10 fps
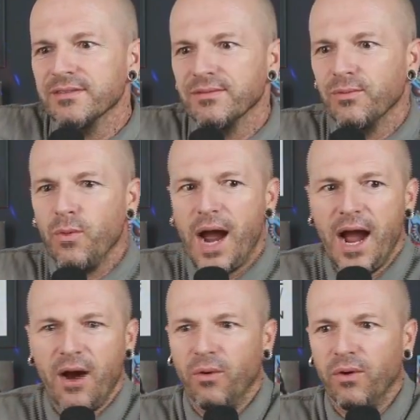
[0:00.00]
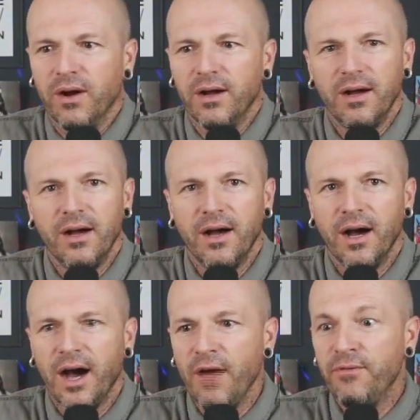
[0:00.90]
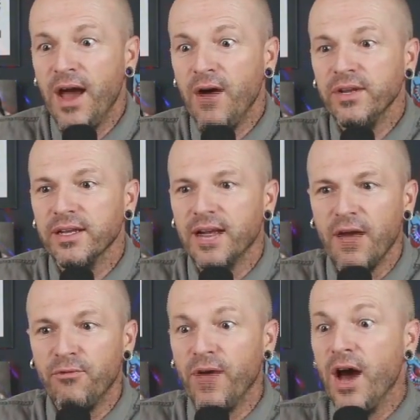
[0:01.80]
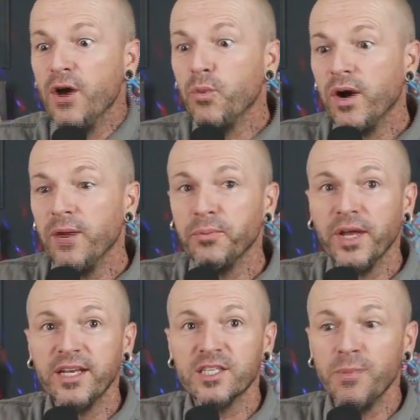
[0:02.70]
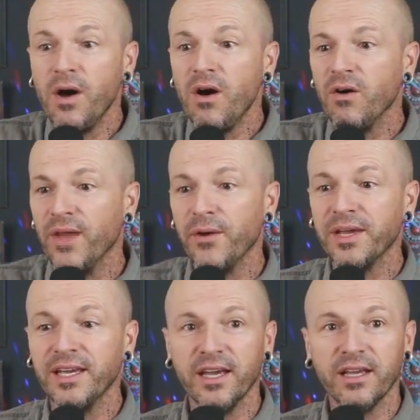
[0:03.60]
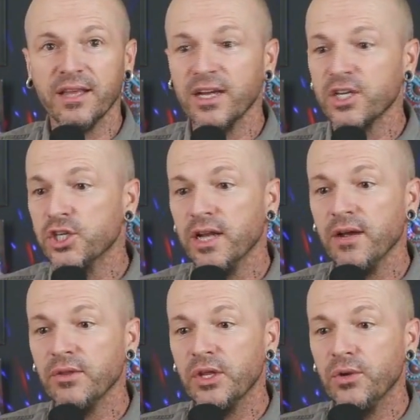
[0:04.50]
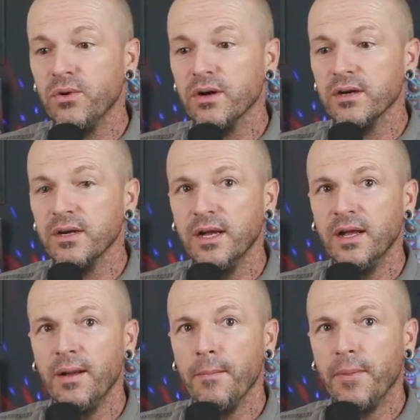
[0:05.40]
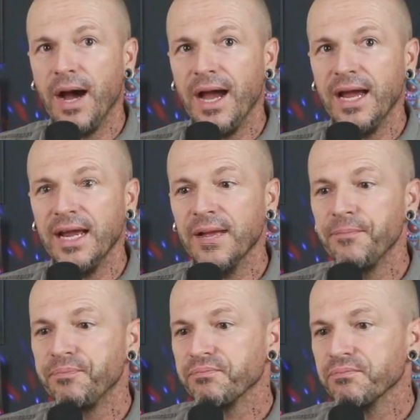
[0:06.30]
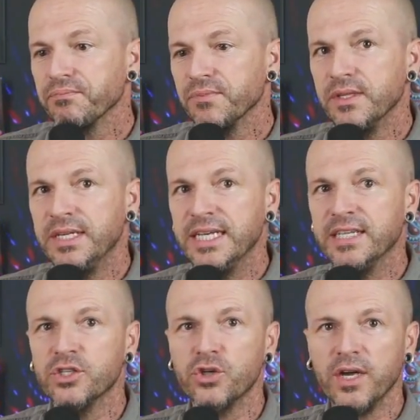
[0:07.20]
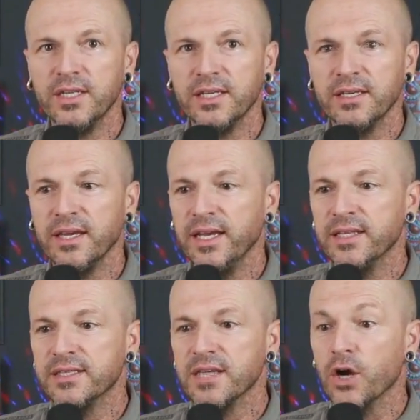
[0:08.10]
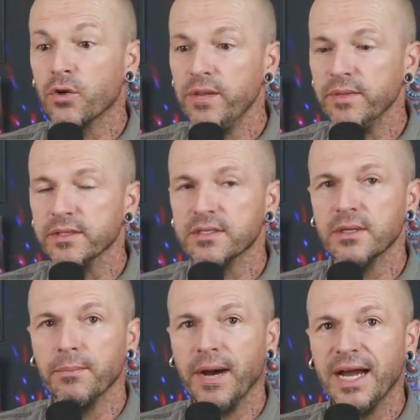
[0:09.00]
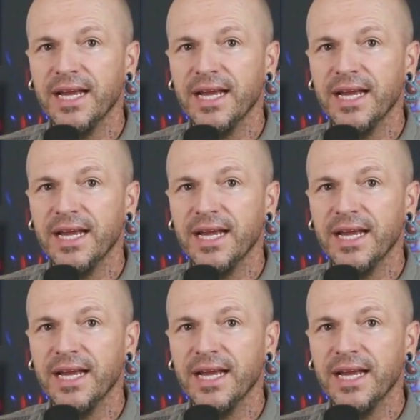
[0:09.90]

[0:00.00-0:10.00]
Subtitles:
wow, I found it. I found where I'm playing small. Now I can kick that shit out the door by deconstructing its agreements, by